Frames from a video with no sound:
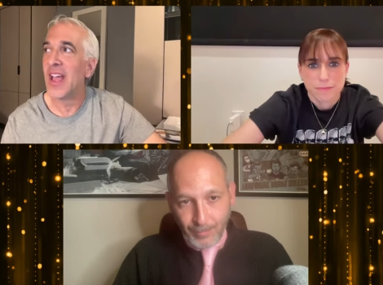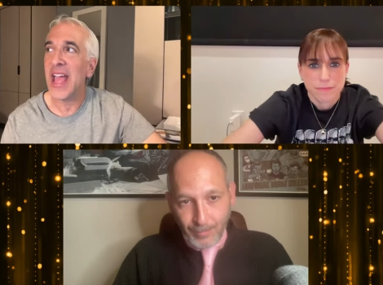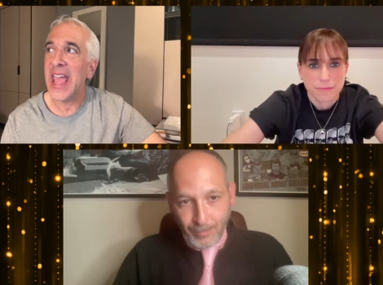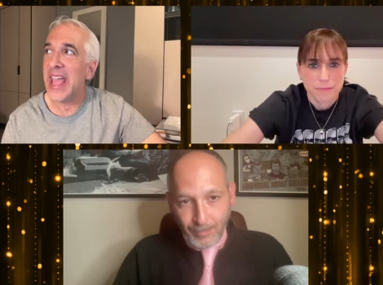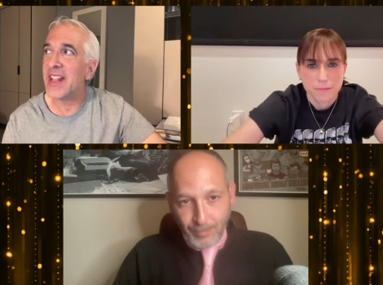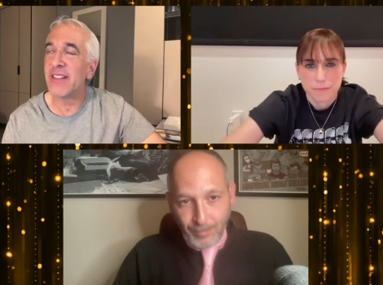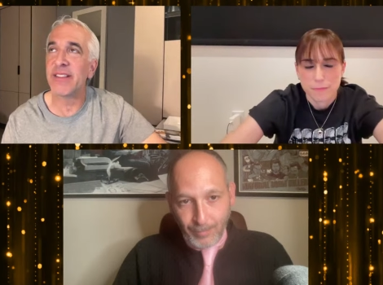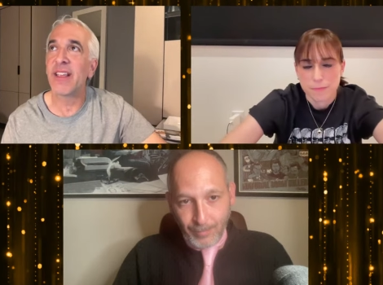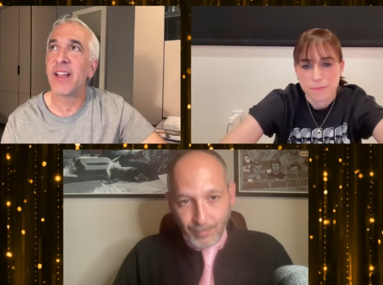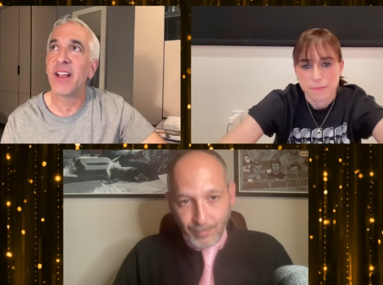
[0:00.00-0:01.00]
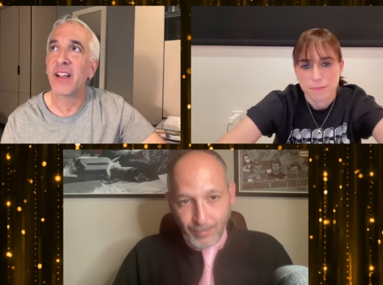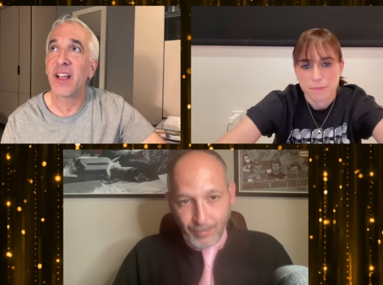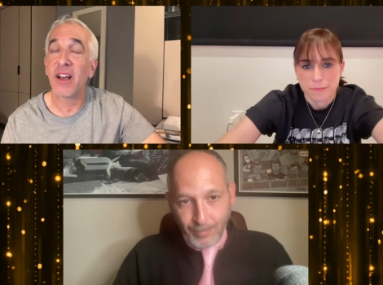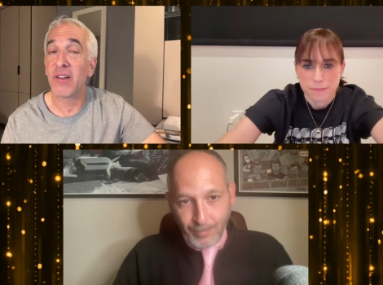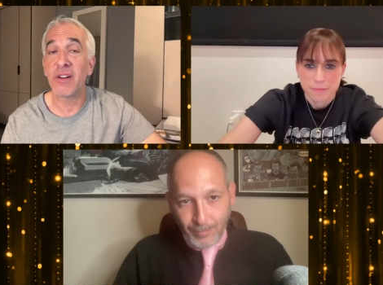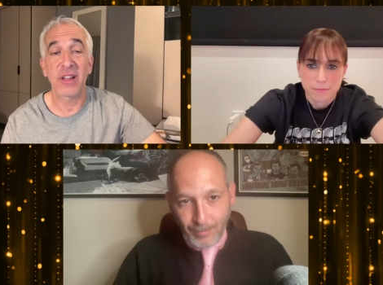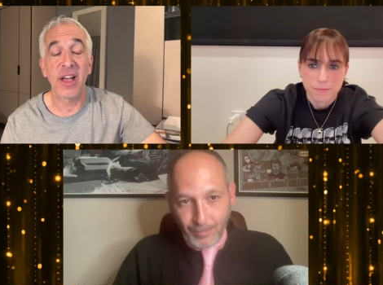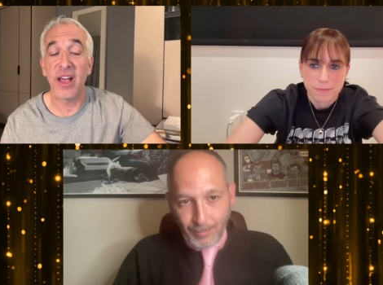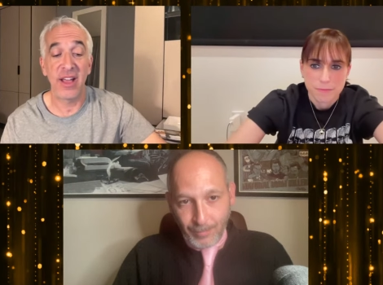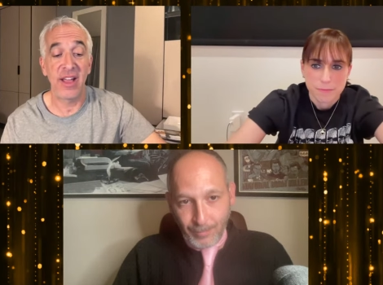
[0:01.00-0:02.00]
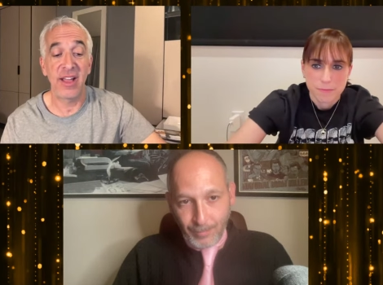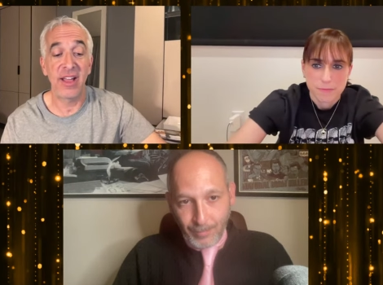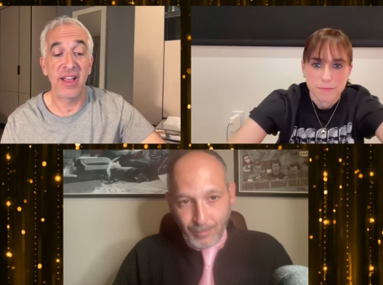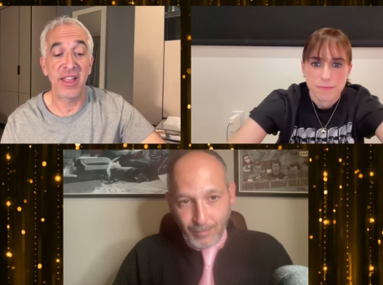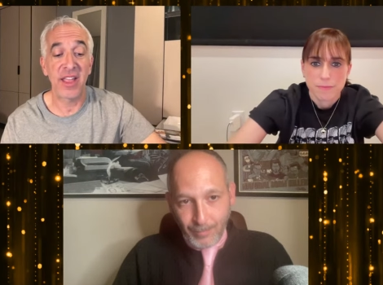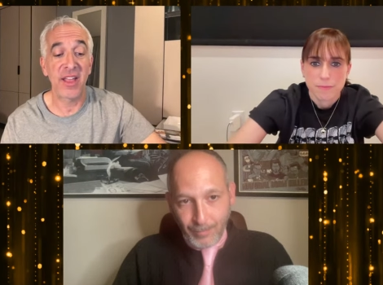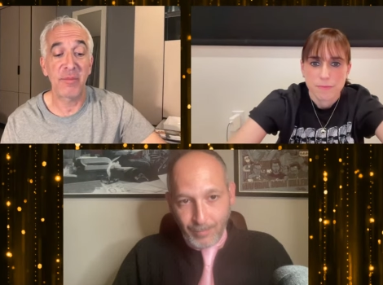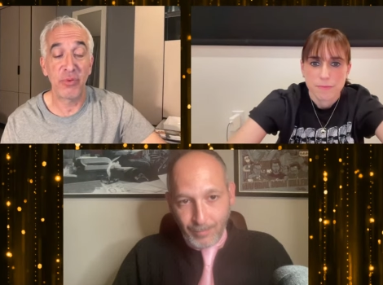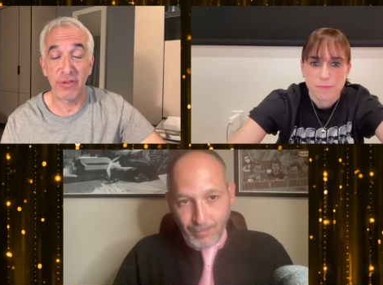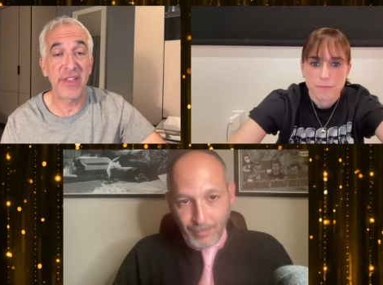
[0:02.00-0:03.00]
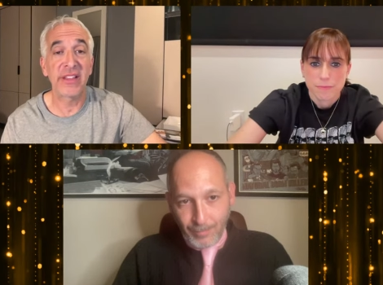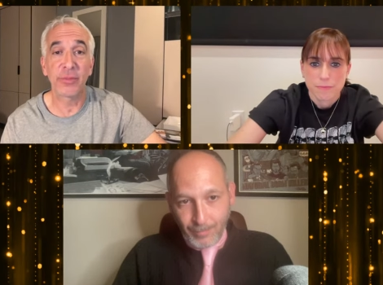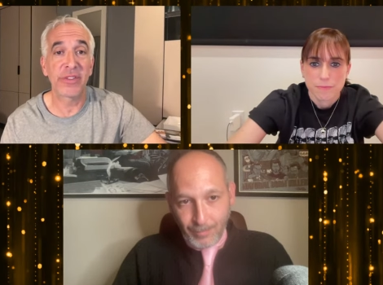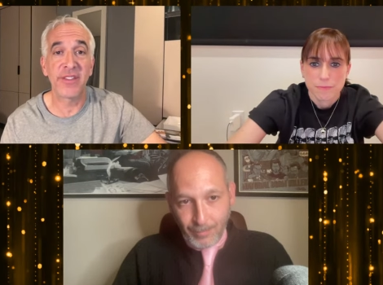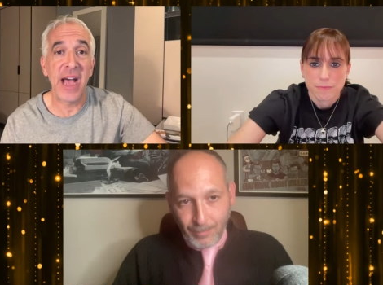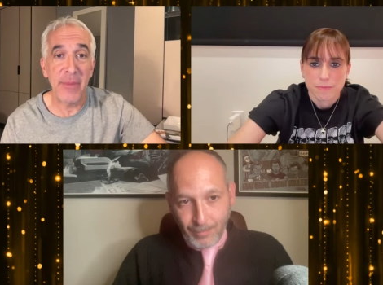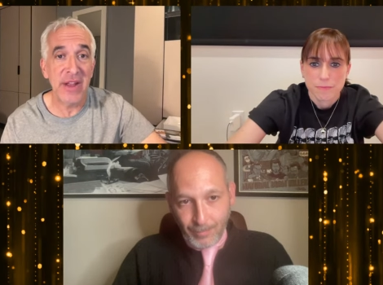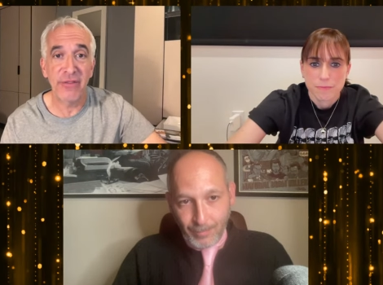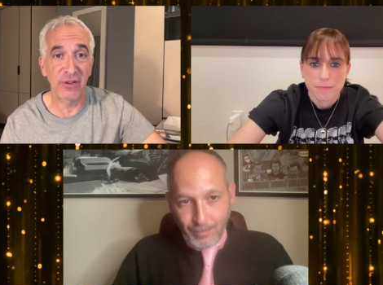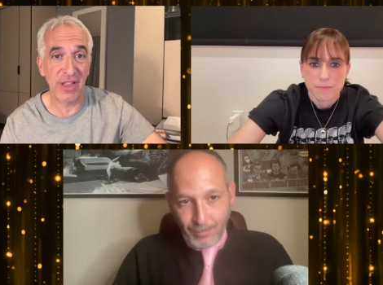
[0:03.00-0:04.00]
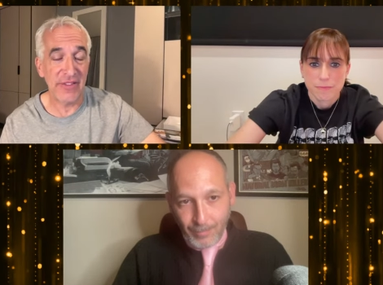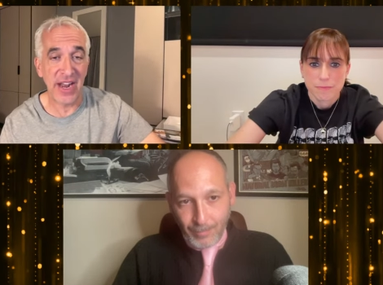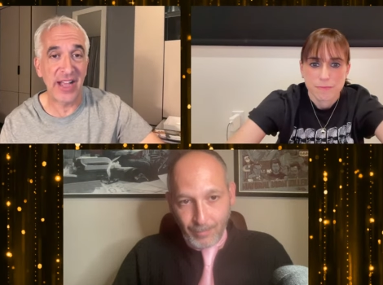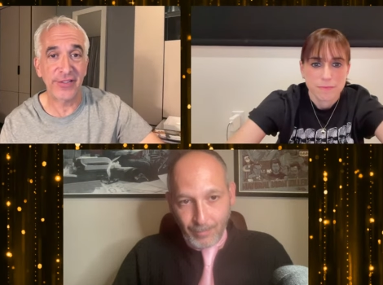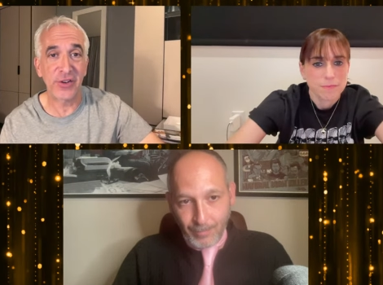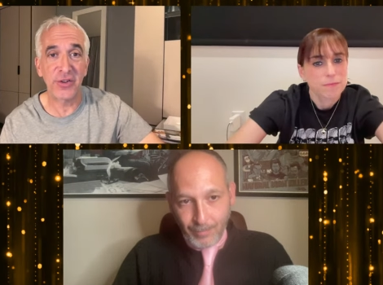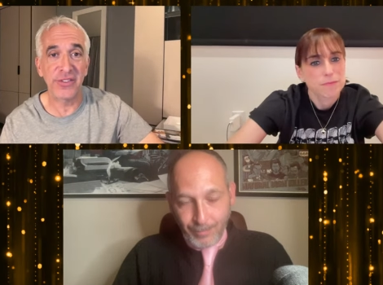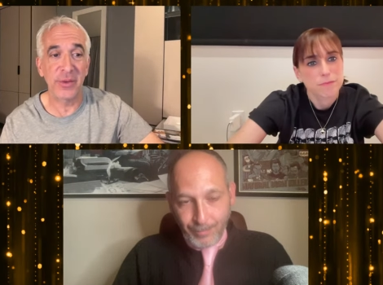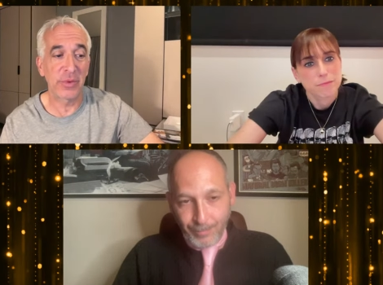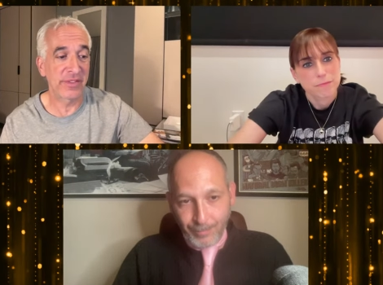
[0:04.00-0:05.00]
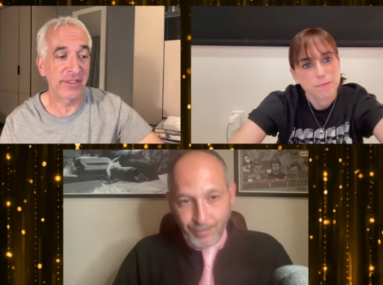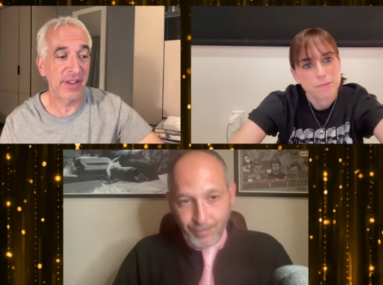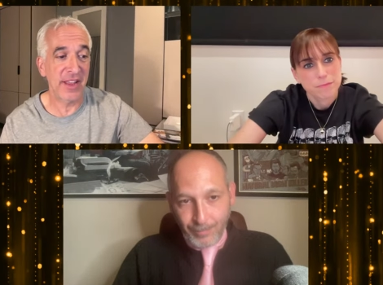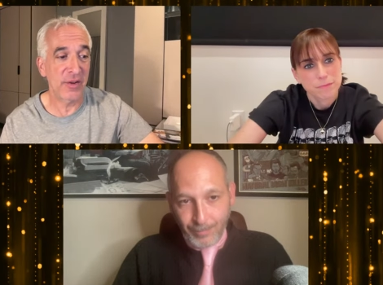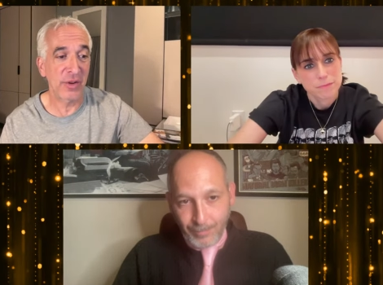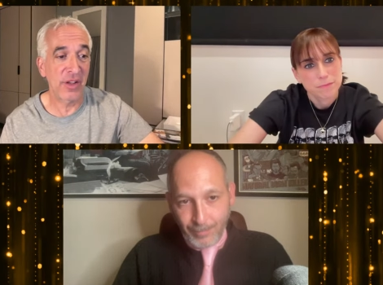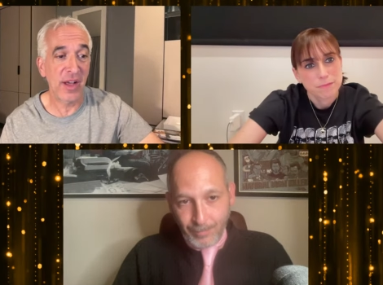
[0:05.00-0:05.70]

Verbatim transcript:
Speaker 1: And look, Poor Things was nominated for 11 Oscars. It was, you know,